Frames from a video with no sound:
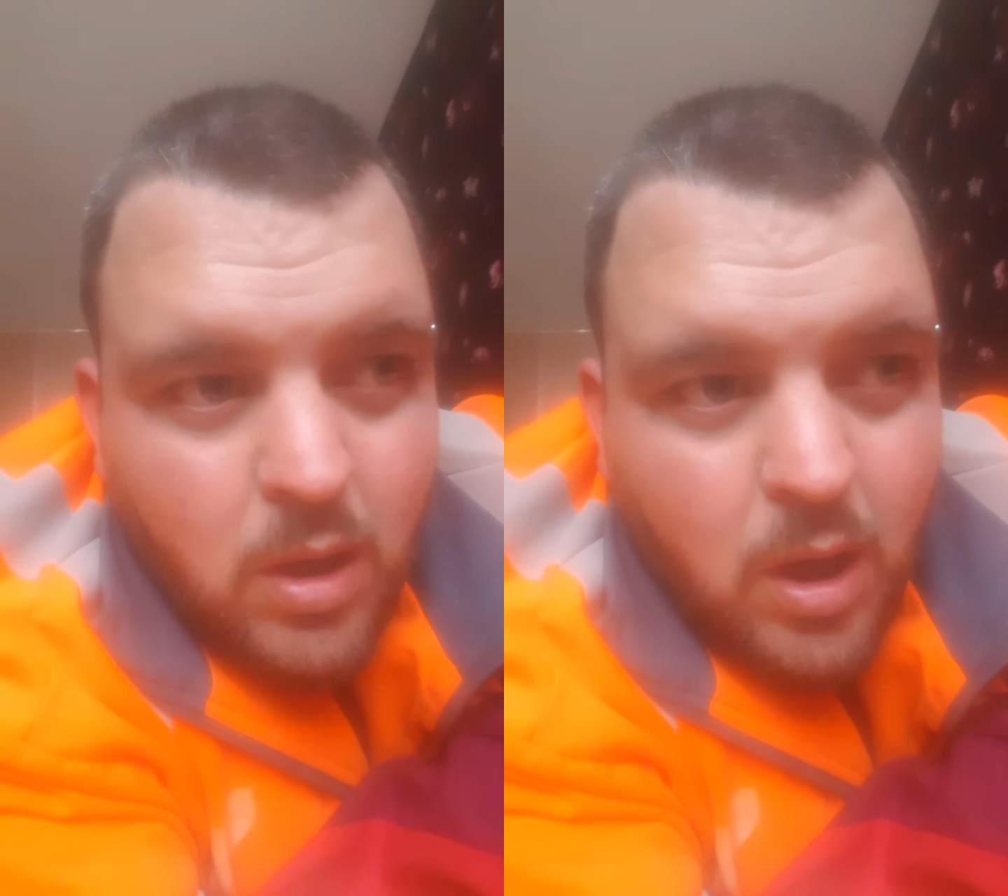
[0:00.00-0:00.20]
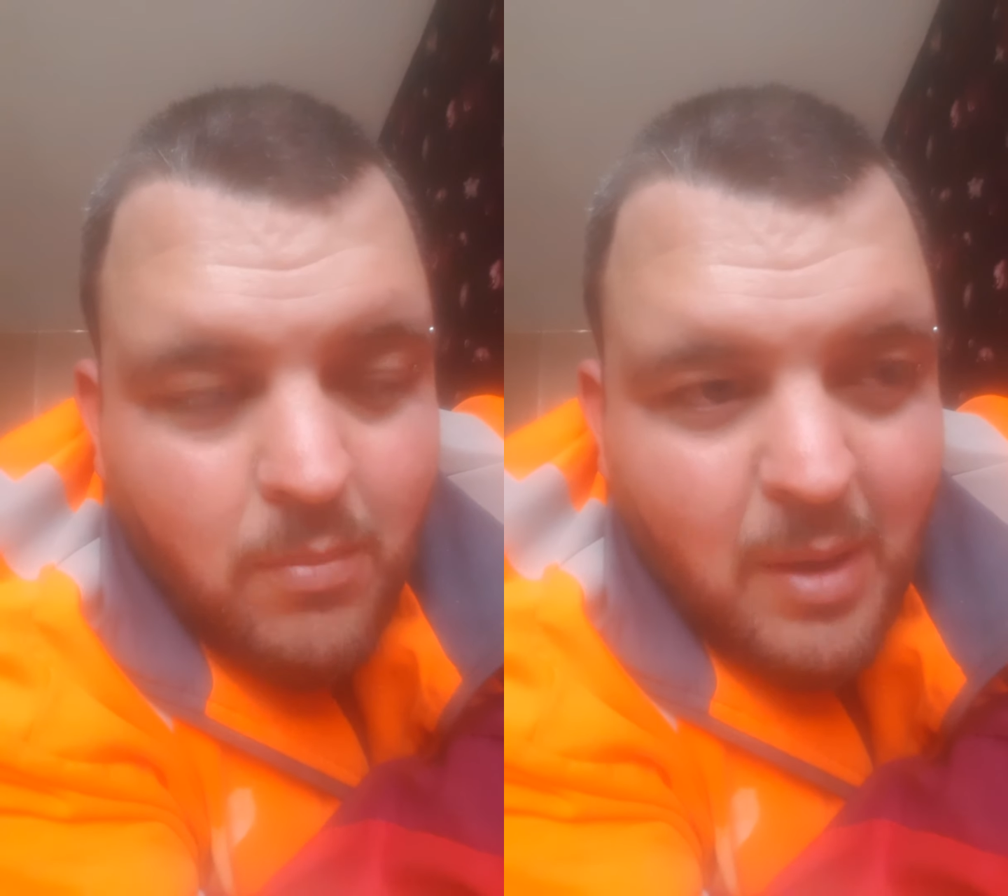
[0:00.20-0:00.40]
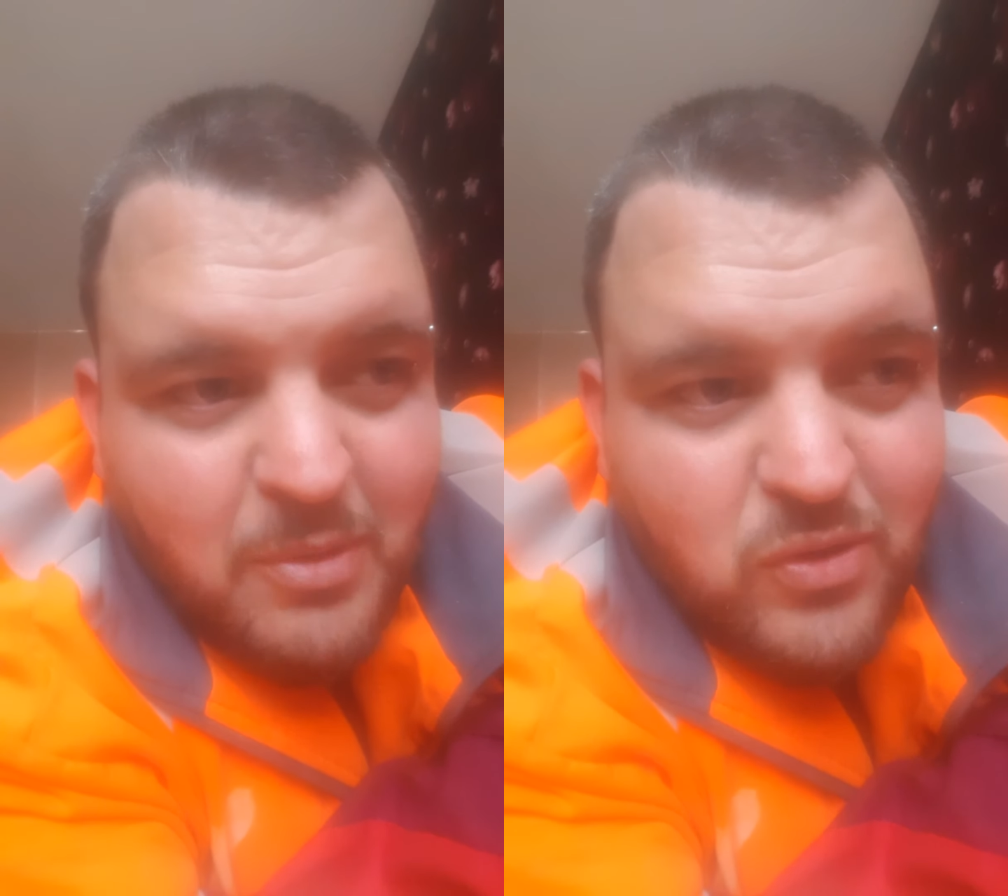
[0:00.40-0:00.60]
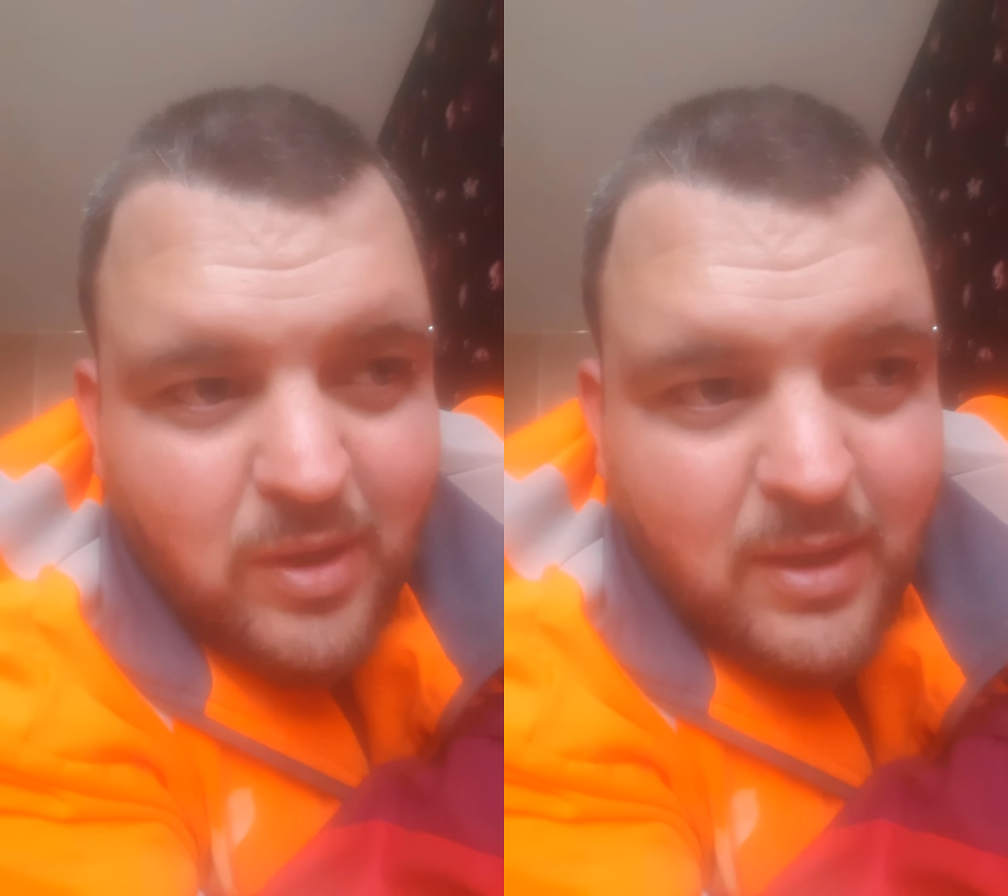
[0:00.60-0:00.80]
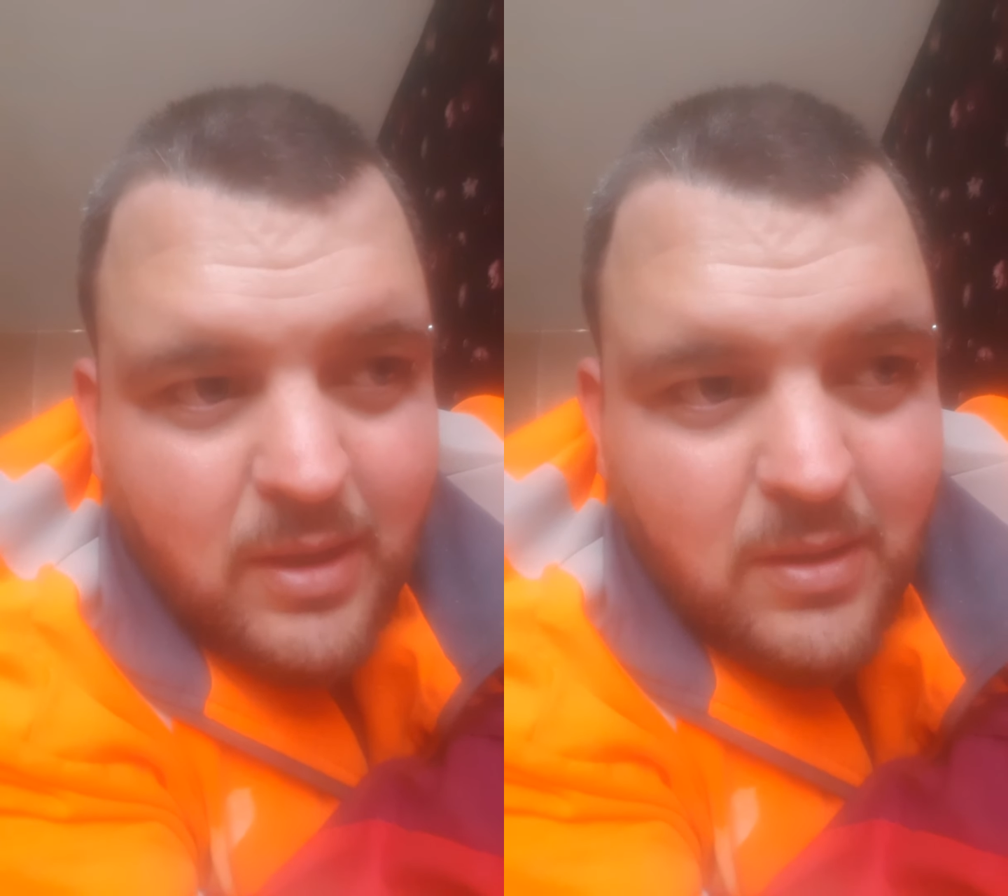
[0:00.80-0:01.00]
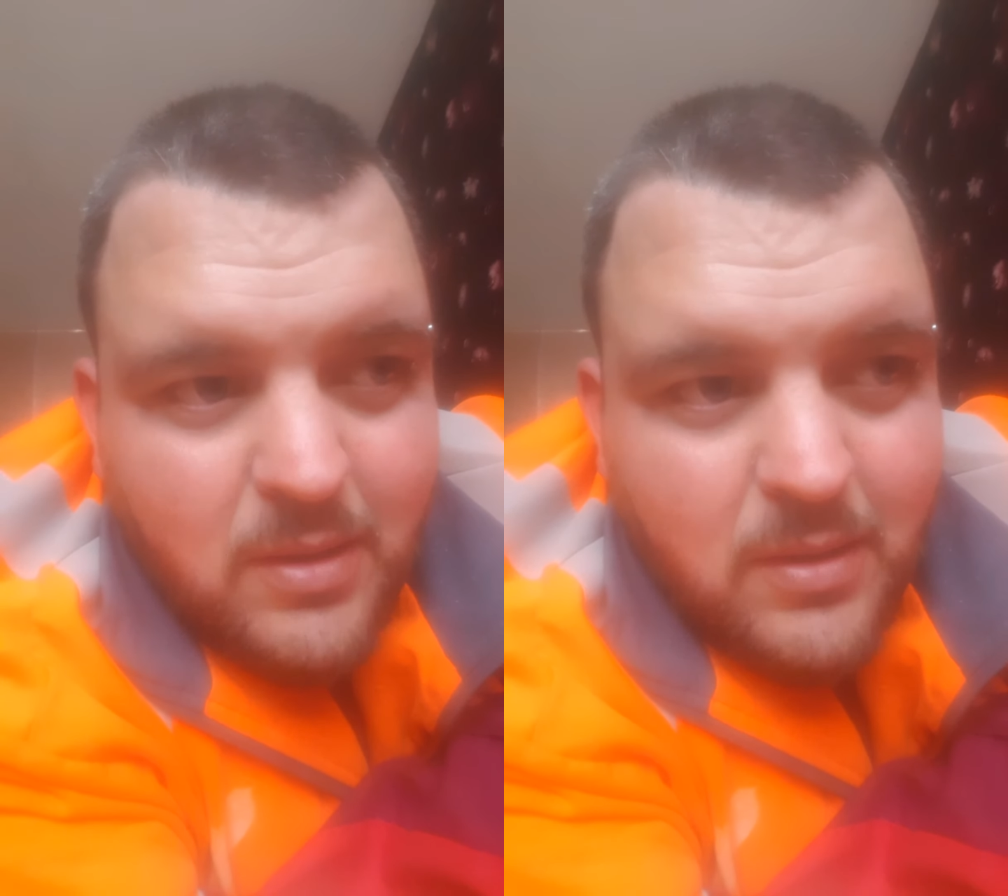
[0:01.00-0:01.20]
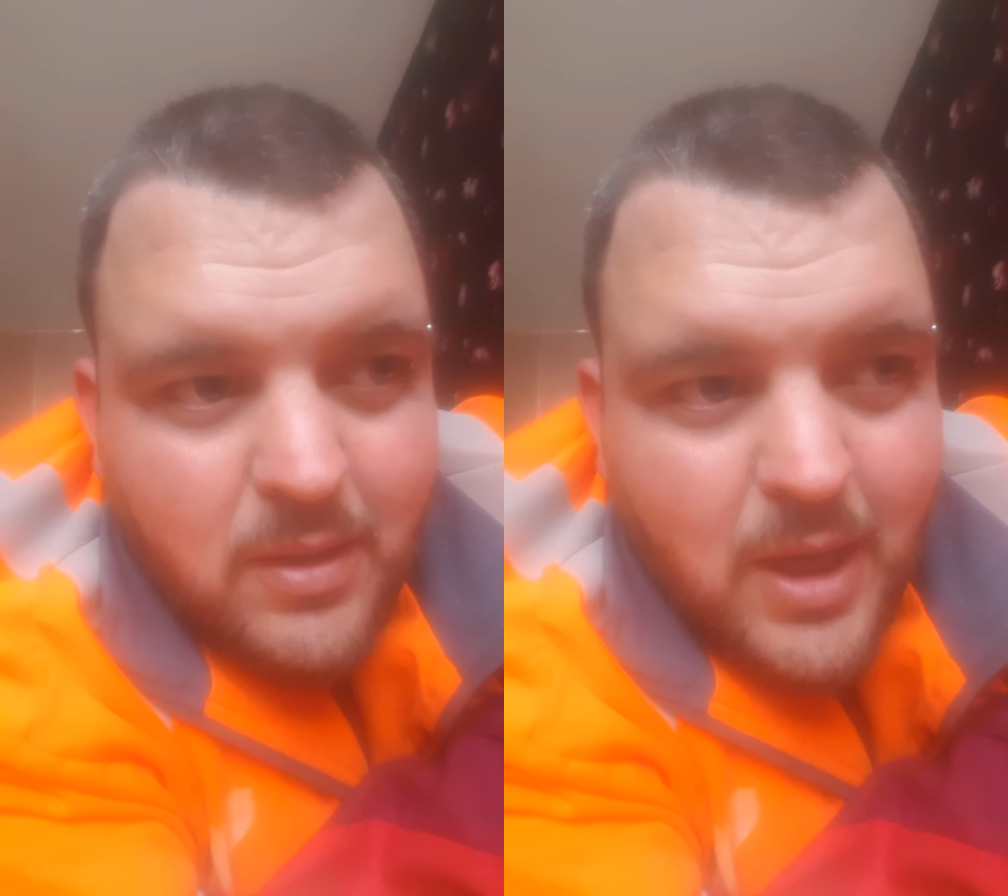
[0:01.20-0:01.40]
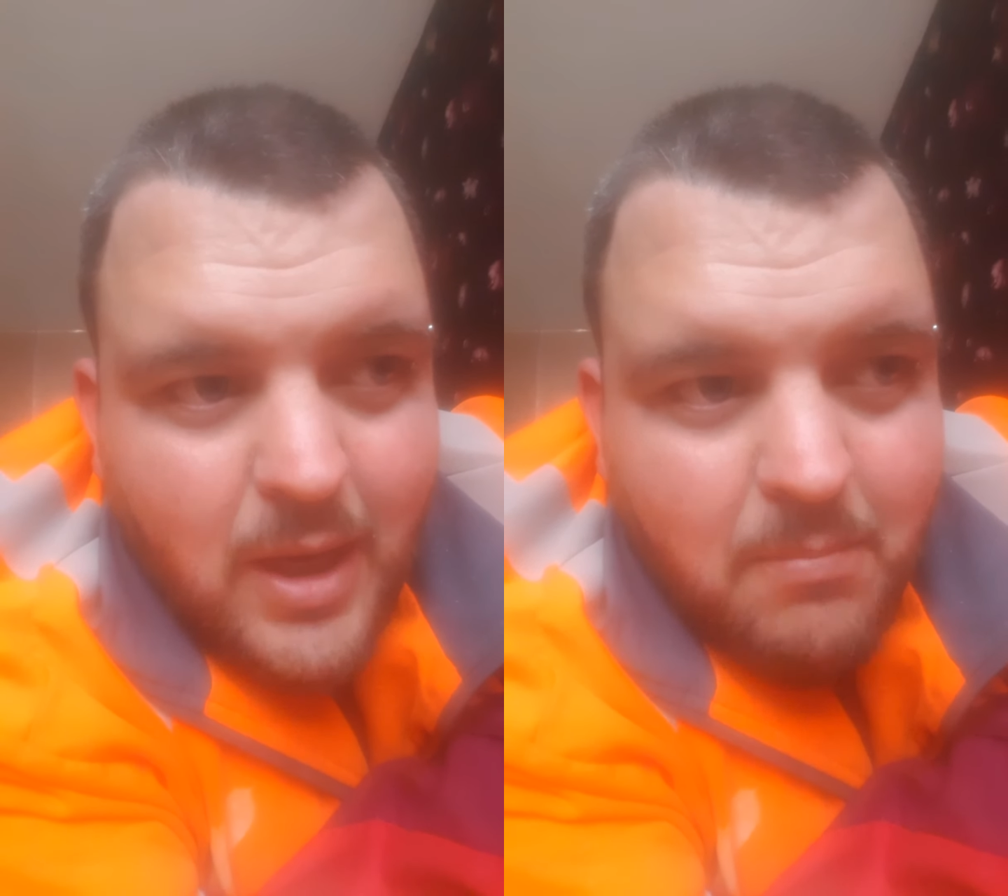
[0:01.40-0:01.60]
remember seeing
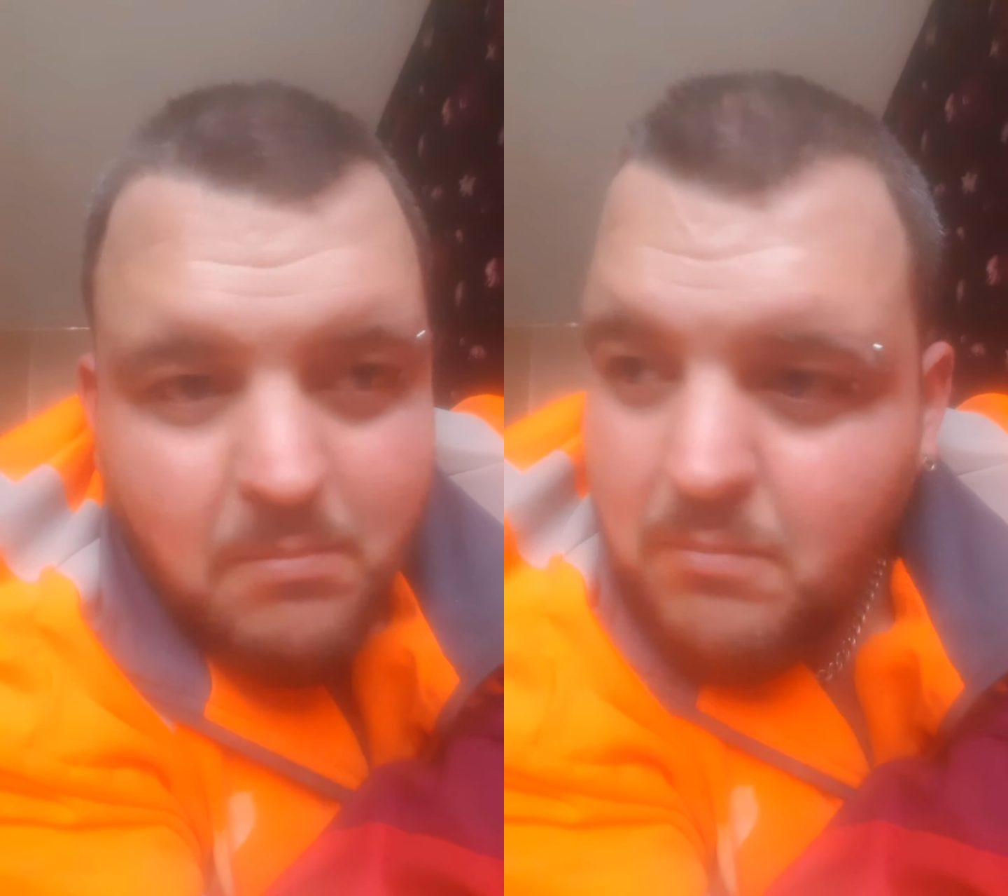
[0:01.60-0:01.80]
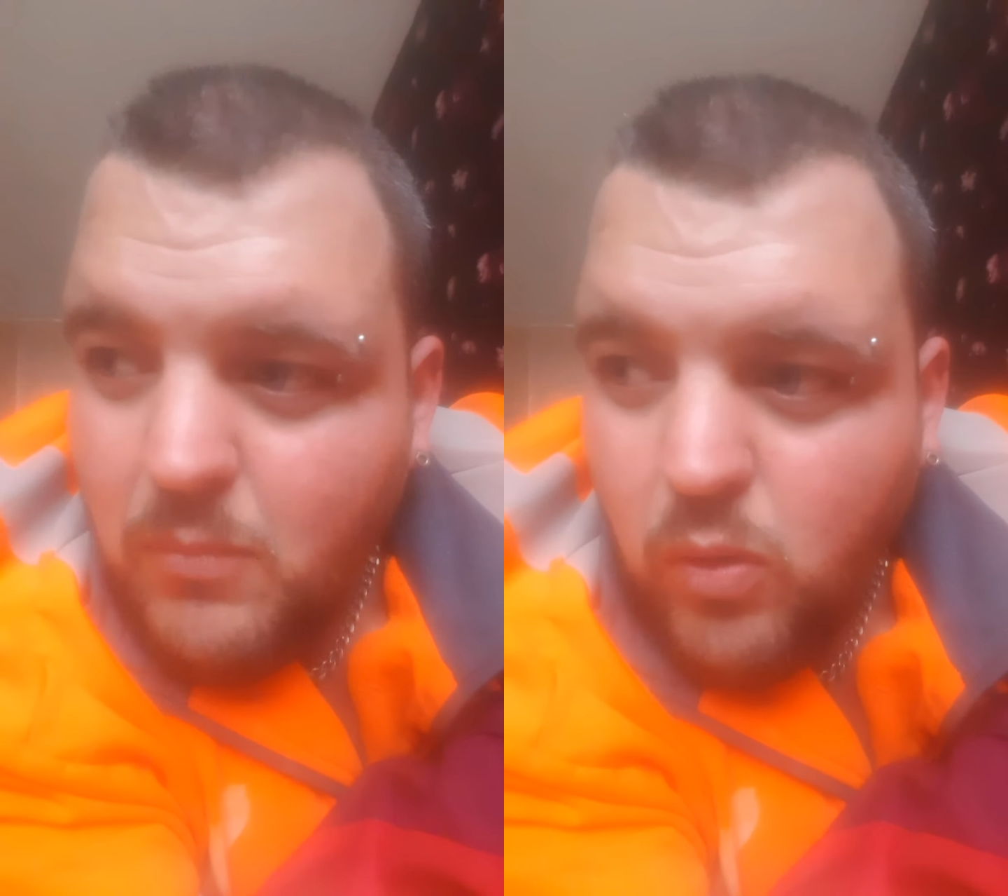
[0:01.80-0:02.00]
them